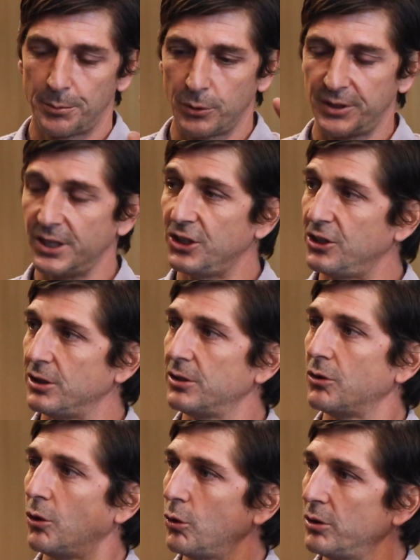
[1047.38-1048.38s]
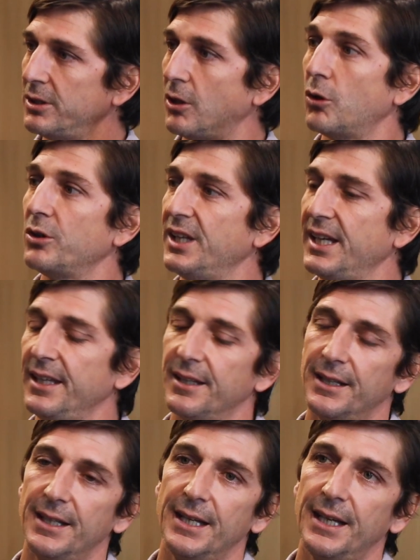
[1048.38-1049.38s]
protection all day,
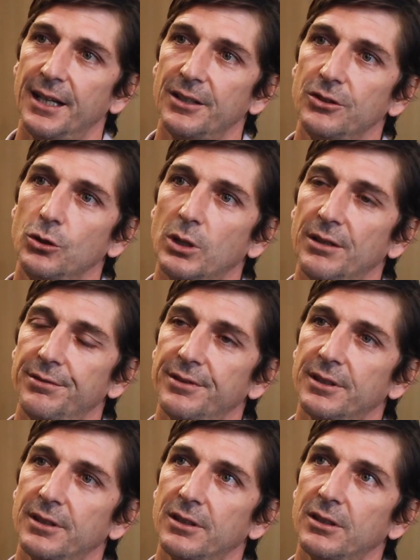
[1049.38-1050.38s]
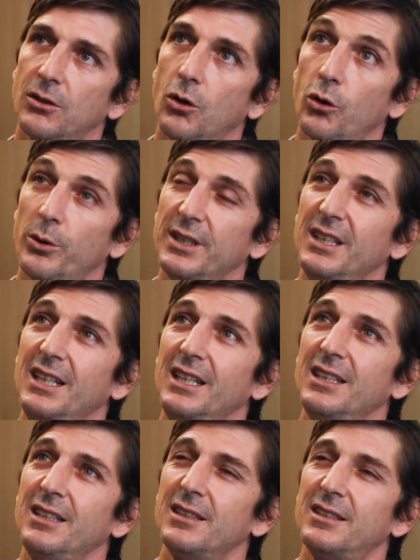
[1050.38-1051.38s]
and you have
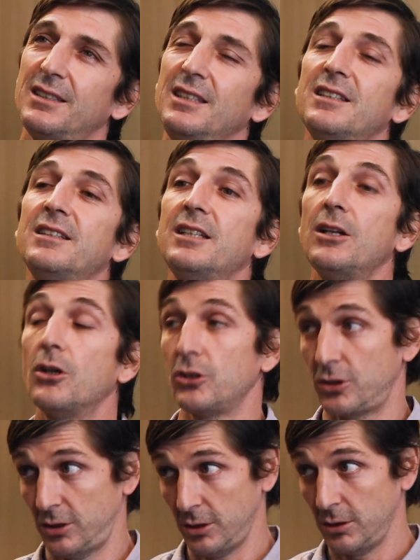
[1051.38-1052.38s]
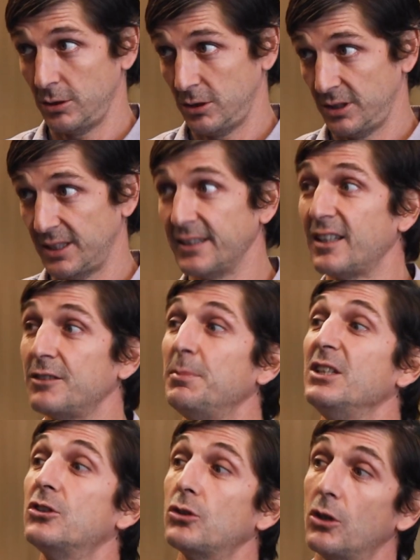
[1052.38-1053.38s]
already 60 lots that has
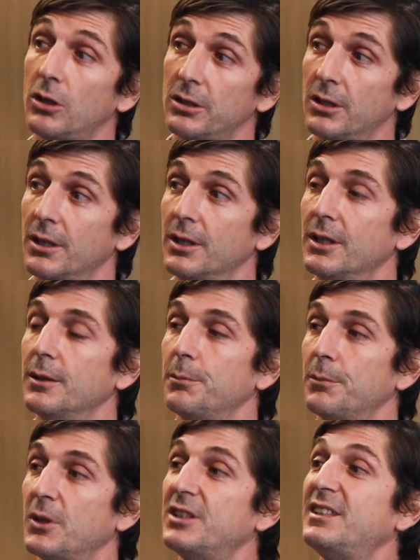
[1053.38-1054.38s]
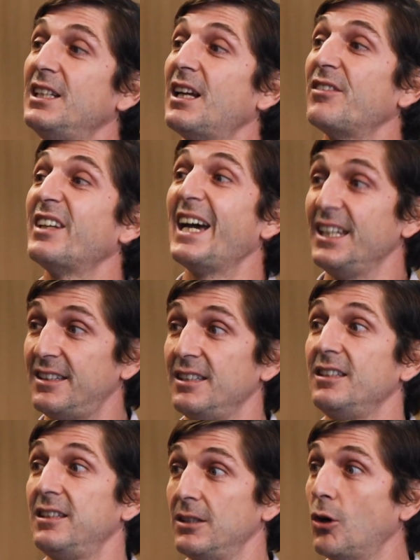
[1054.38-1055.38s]
been sold. We still have
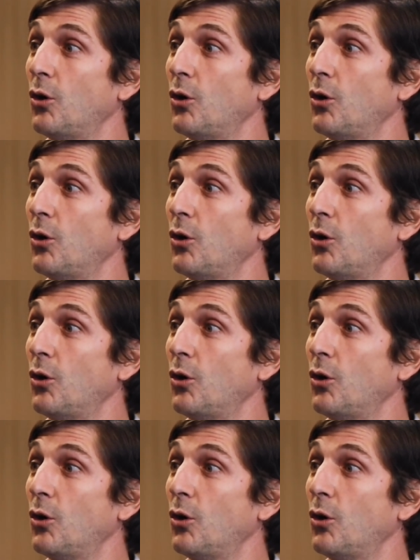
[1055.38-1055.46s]
90.